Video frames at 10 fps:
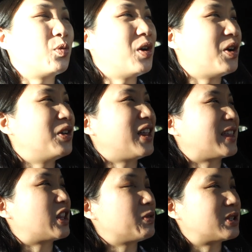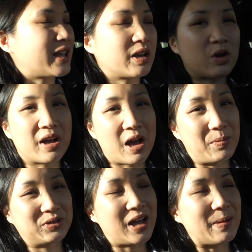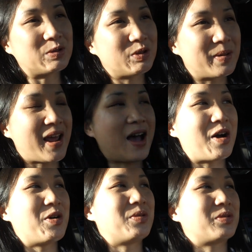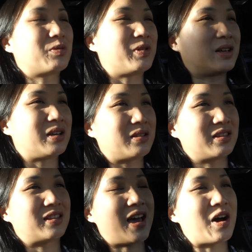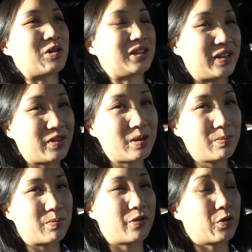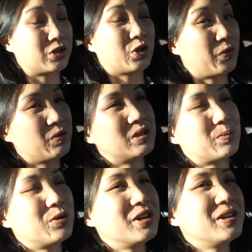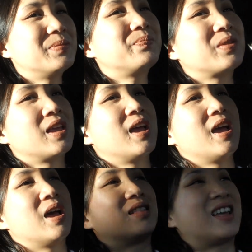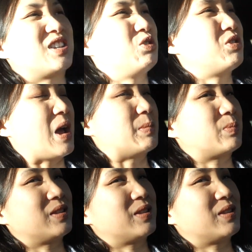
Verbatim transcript: Well, like there was like a couple times we've been out without Livy before Sophie was born, like two times.